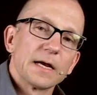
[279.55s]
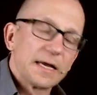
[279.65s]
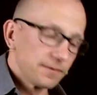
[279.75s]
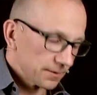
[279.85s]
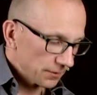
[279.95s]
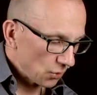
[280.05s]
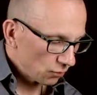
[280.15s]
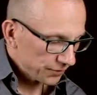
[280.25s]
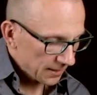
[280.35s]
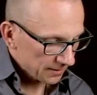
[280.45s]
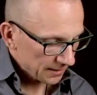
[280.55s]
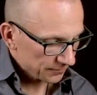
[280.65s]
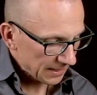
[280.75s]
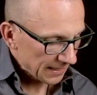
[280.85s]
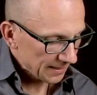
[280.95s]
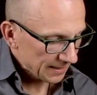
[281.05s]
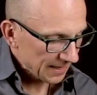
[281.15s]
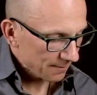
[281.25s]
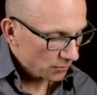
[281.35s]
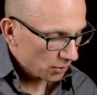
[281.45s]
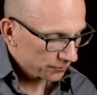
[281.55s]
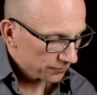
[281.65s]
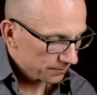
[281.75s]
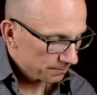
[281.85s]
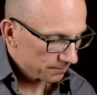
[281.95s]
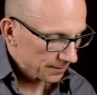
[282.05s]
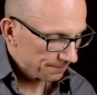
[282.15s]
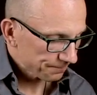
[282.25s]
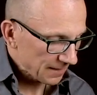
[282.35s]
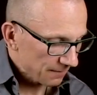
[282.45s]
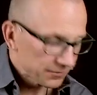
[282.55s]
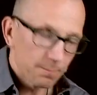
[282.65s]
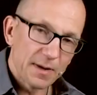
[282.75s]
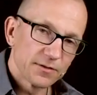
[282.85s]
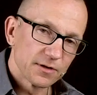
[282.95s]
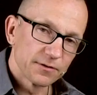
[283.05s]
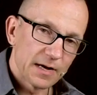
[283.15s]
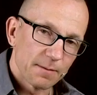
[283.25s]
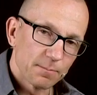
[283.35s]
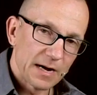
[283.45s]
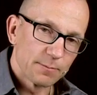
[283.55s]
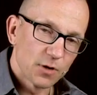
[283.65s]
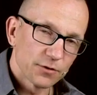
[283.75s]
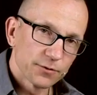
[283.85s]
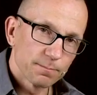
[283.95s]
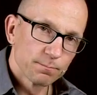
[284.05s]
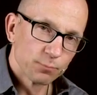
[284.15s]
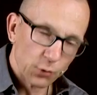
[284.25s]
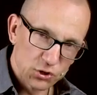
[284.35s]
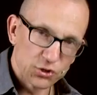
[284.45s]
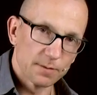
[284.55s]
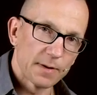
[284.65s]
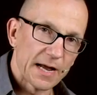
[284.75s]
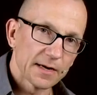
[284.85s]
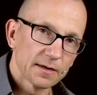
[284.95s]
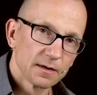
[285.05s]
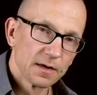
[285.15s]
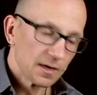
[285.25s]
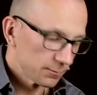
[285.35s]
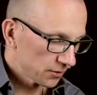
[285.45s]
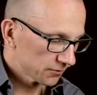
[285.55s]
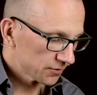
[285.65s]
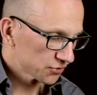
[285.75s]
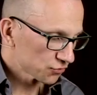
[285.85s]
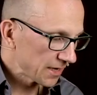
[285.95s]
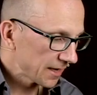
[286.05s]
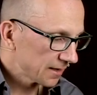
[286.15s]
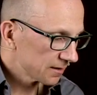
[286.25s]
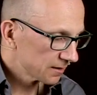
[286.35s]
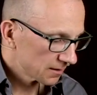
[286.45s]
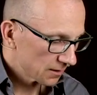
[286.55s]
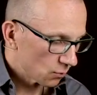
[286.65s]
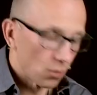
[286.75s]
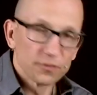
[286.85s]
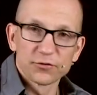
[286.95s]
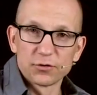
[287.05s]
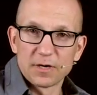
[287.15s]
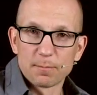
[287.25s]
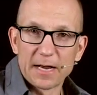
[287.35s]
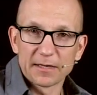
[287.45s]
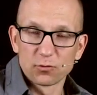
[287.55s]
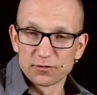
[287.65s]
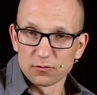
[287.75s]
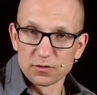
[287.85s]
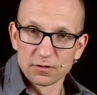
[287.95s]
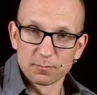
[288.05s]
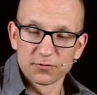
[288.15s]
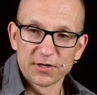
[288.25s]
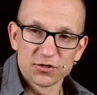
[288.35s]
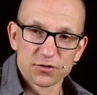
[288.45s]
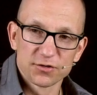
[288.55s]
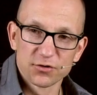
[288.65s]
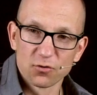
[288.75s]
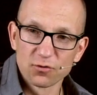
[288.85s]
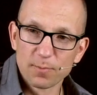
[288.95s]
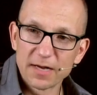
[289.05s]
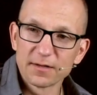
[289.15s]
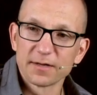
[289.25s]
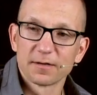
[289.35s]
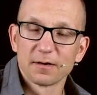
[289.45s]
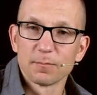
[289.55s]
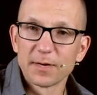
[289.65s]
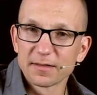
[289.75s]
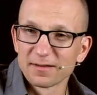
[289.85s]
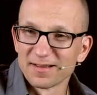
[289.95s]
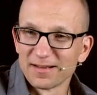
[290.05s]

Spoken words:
And note here that I am not, after I bend it up, I'm not pushing back because the string wants to come back to its original position. So you bend it a little bit,